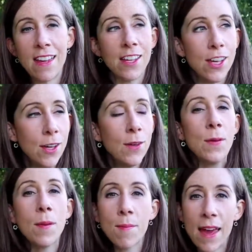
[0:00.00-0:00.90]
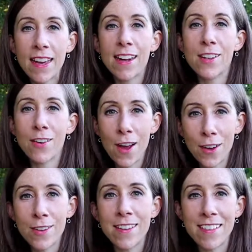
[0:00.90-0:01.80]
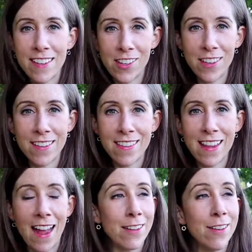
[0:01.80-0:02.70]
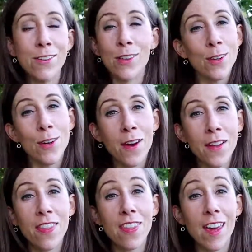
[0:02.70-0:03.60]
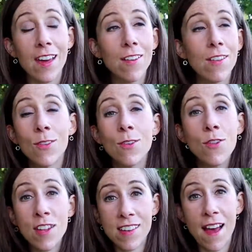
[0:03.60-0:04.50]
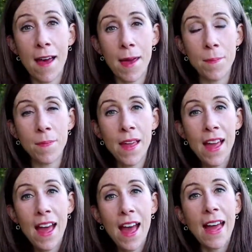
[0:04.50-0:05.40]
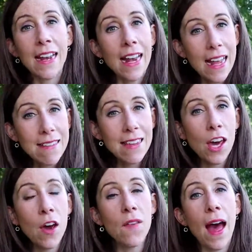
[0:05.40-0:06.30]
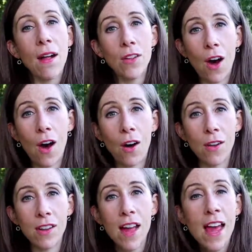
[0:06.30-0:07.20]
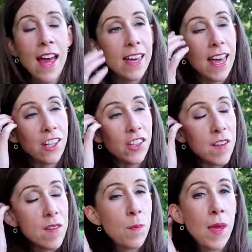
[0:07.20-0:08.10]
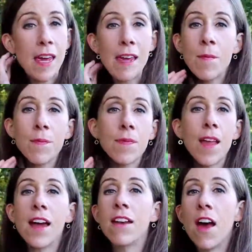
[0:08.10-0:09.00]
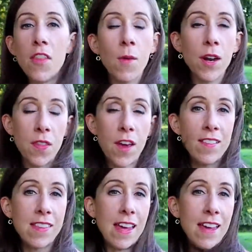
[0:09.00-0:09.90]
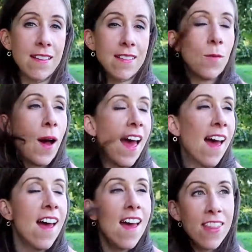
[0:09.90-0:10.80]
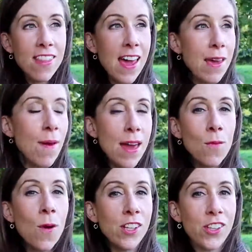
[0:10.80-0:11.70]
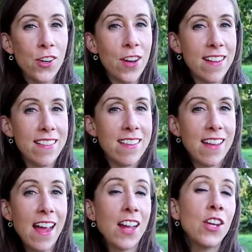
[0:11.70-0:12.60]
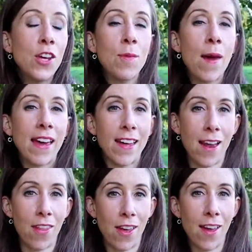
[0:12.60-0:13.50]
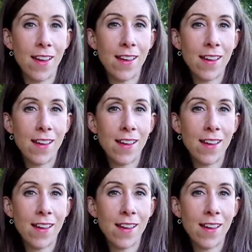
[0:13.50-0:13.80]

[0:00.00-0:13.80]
You make your own decisions and you do your own thing all the time. And letting go of alcohol can just be another one of those things where they make one choice and you make another.